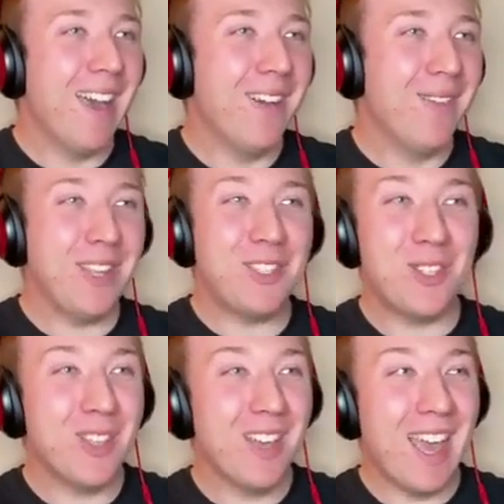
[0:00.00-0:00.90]

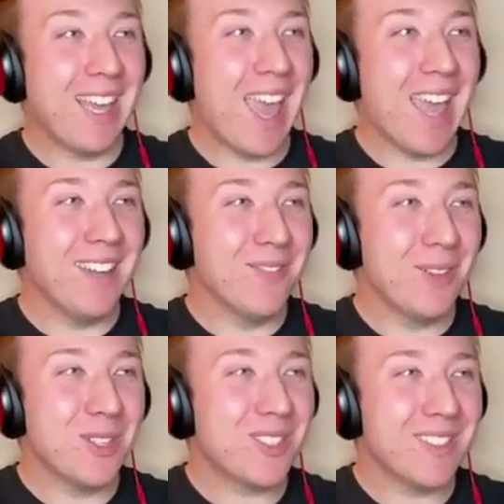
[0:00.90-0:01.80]
which again
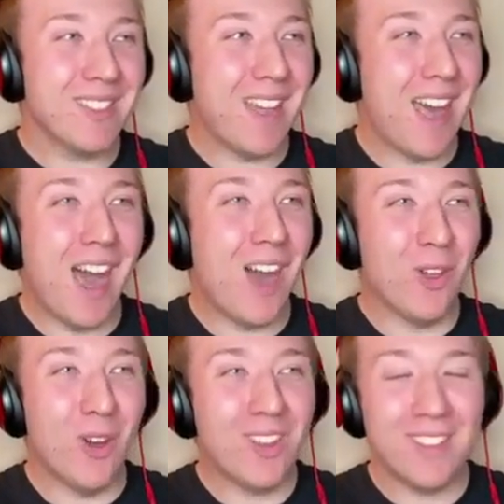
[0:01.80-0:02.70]
was our
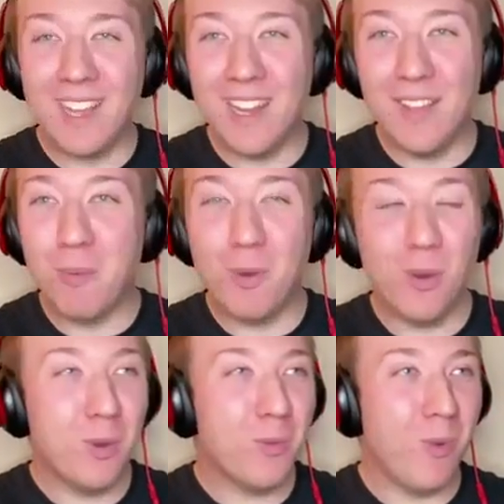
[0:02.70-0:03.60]
luck that
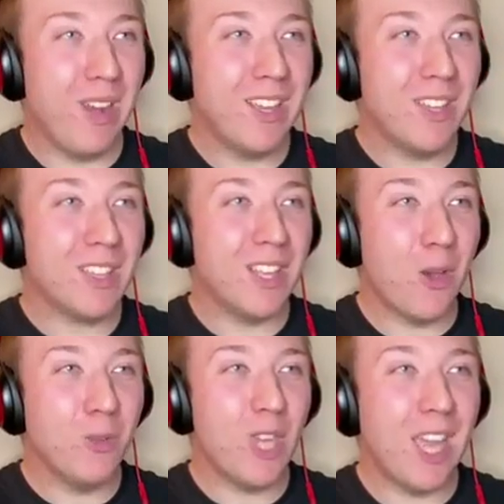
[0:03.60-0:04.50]
Liverpool would win it, because I
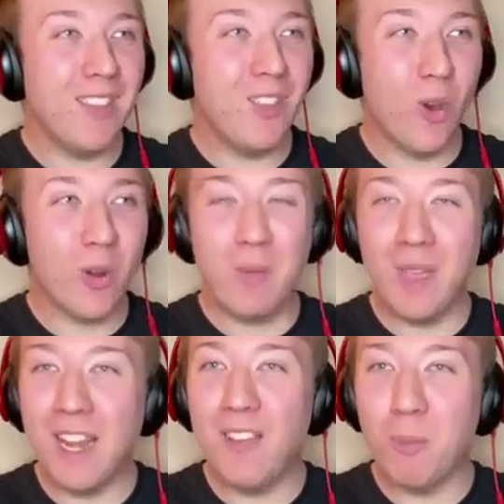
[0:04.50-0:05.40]
know, Jen, you're a
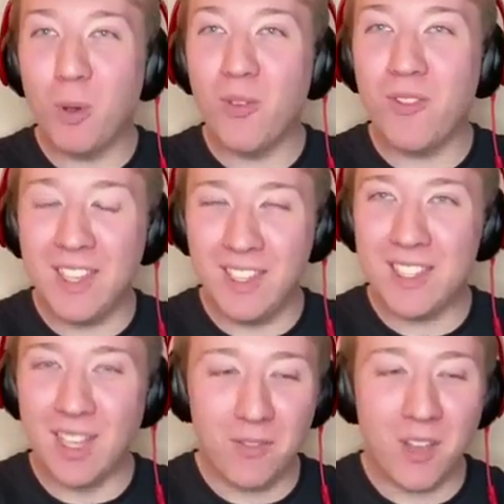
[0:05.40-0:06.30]
big Liverpool fan
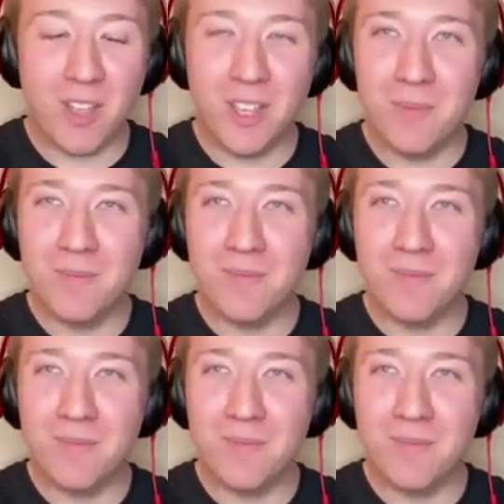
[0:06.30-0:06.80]
yourself, aren't you?